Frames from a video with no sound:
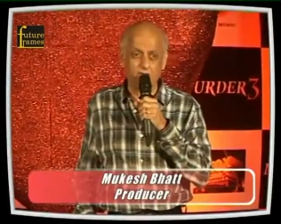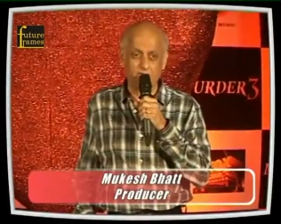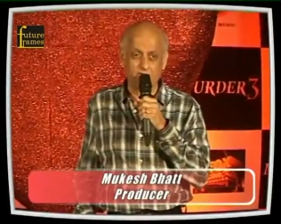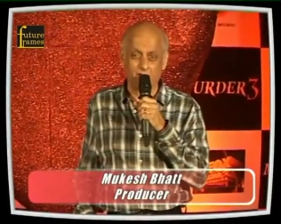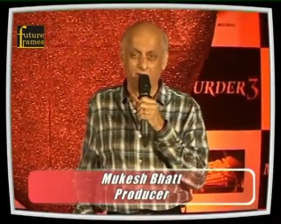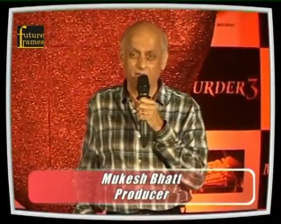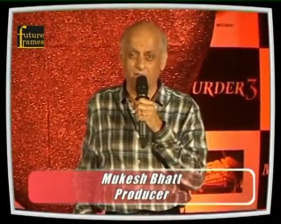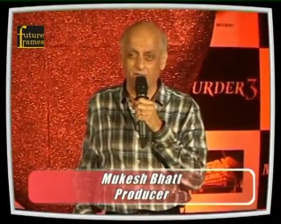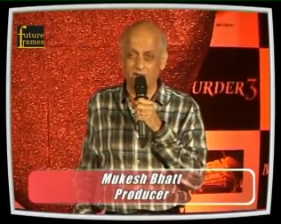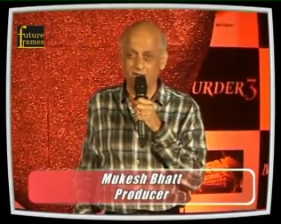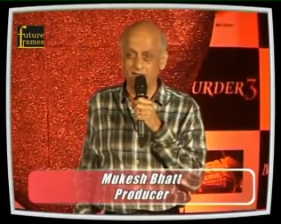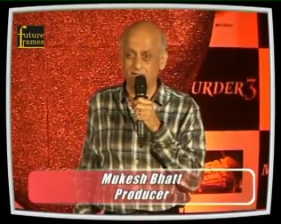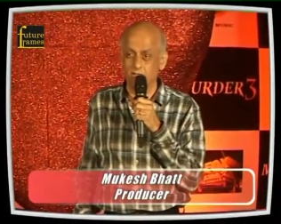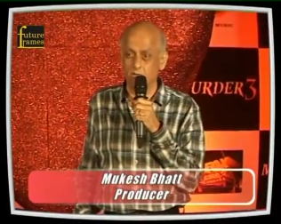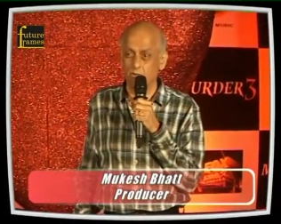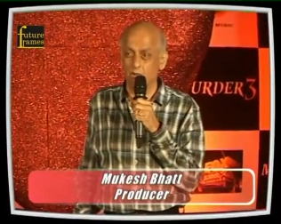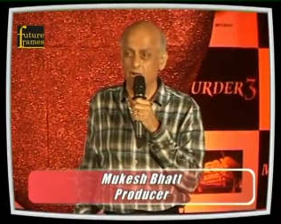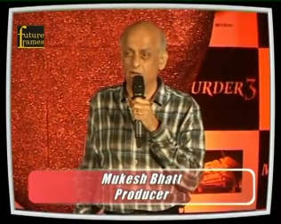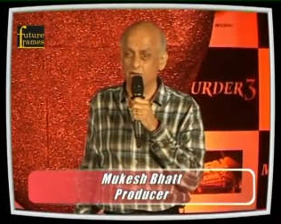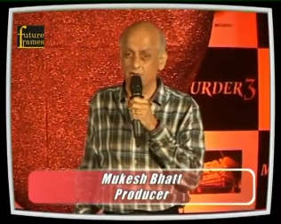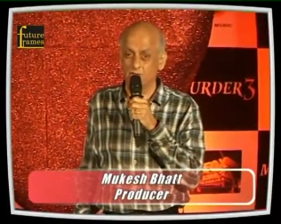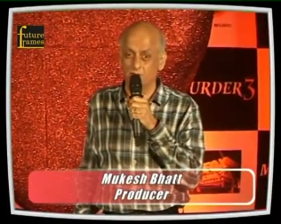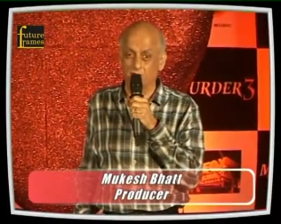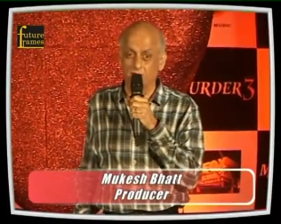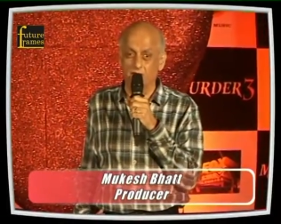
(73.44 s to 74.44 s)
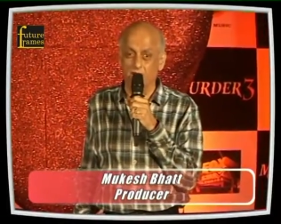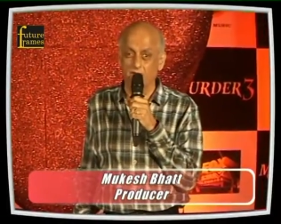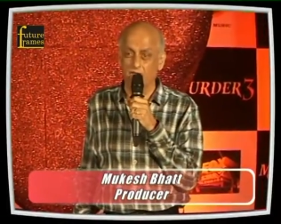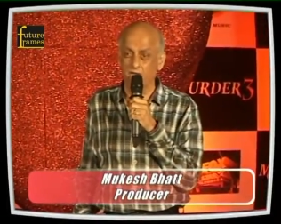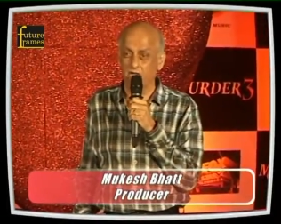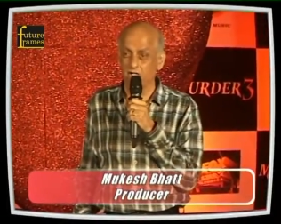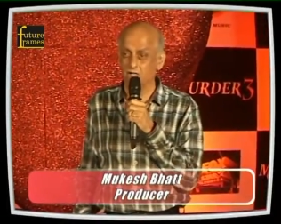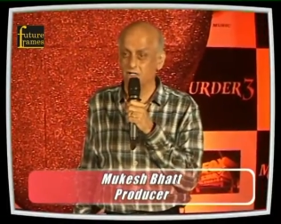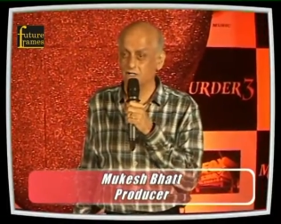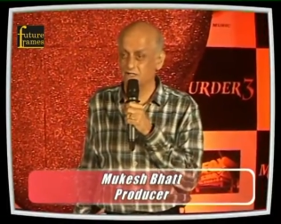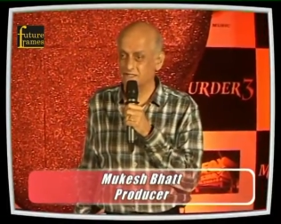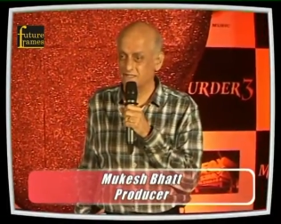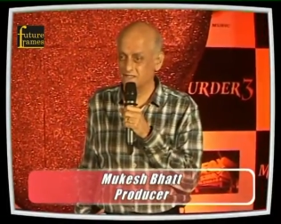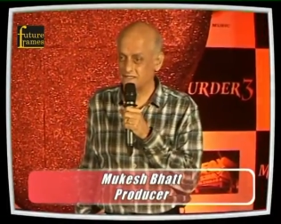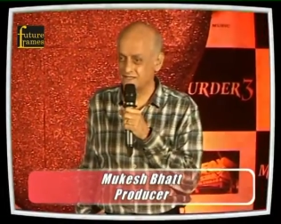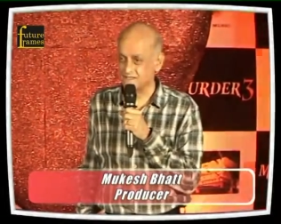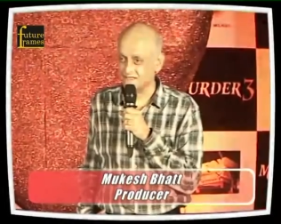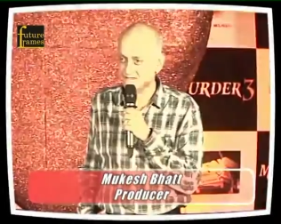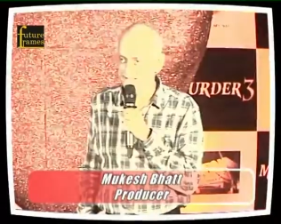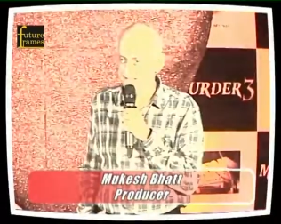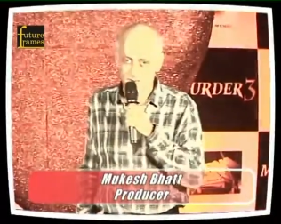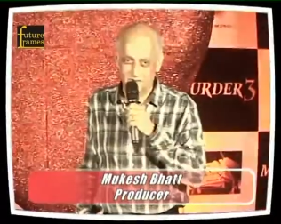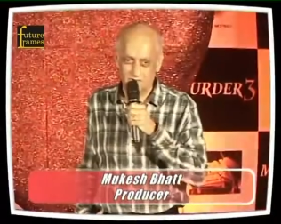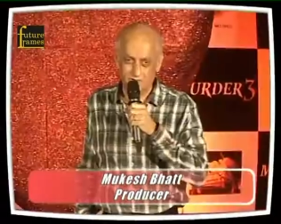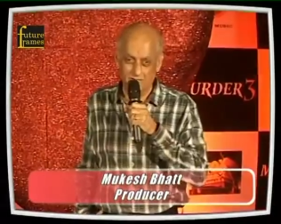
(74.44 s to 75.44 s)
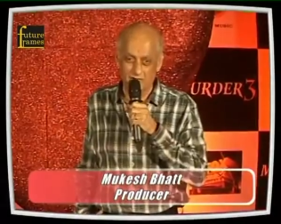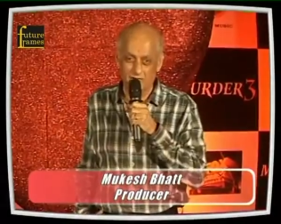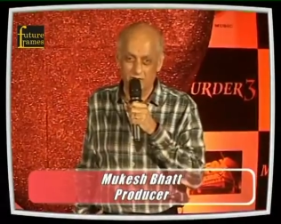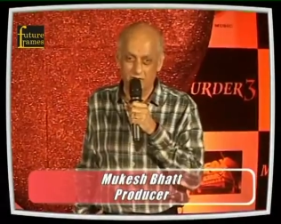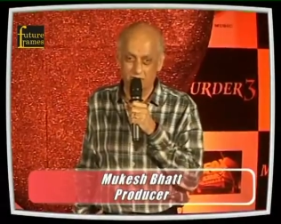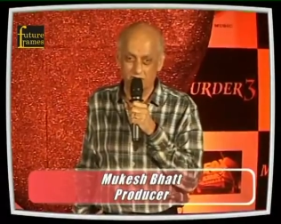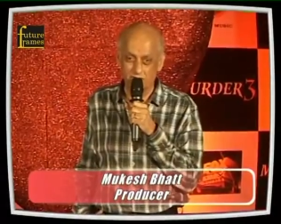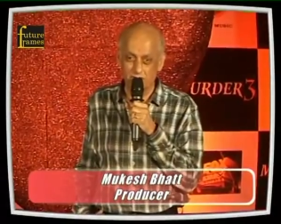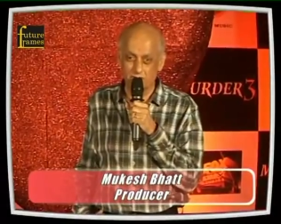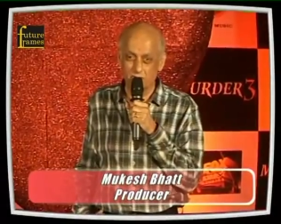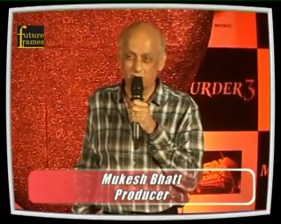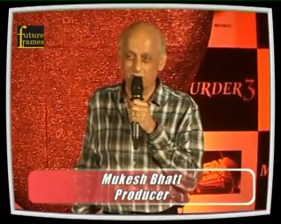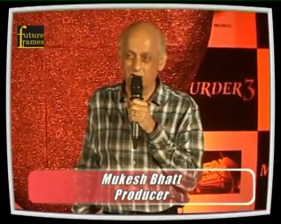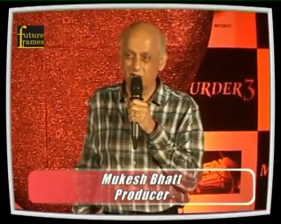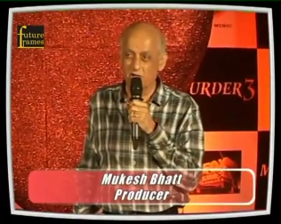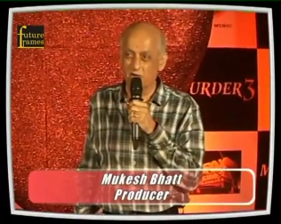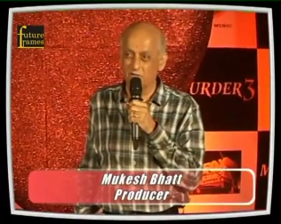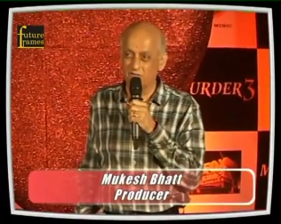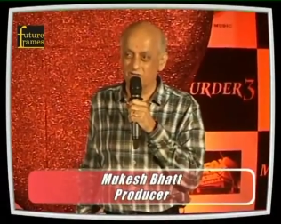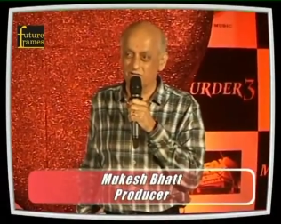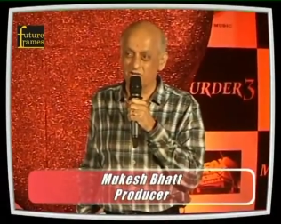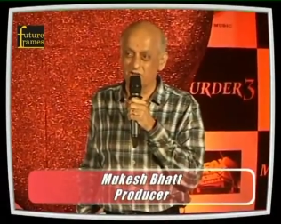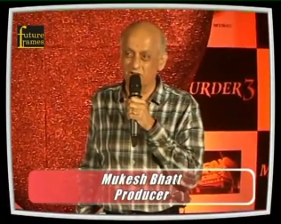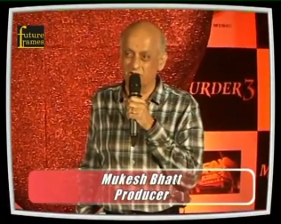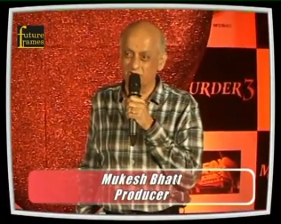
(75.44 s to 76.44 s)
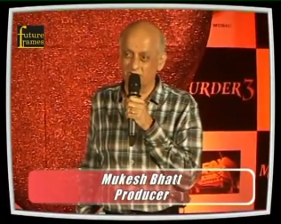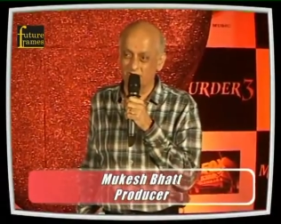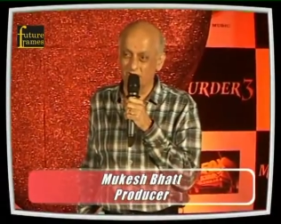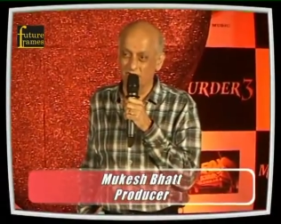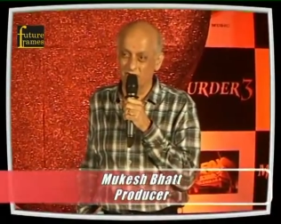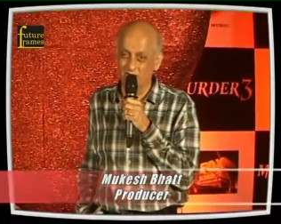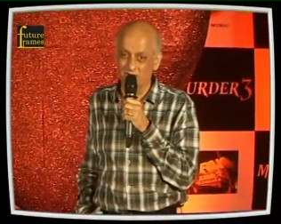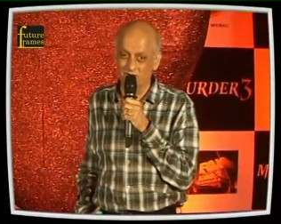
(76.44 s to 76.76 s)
Films completes 25 years. Silver Jubilee of Vishesh